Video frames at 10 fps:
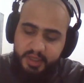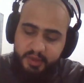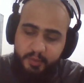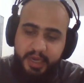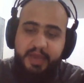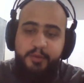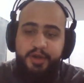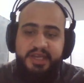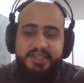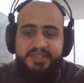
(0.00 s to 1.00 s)
what I
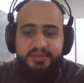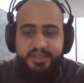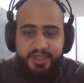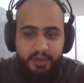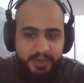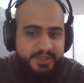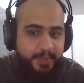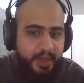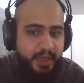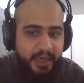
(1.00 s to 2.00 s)
want history to know us
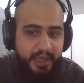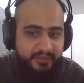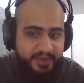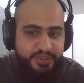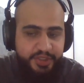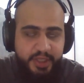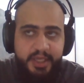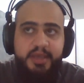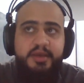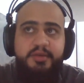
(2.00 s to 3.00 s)
by
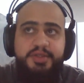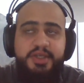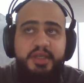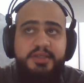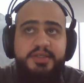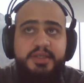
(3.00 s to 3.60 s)
eventually, which is,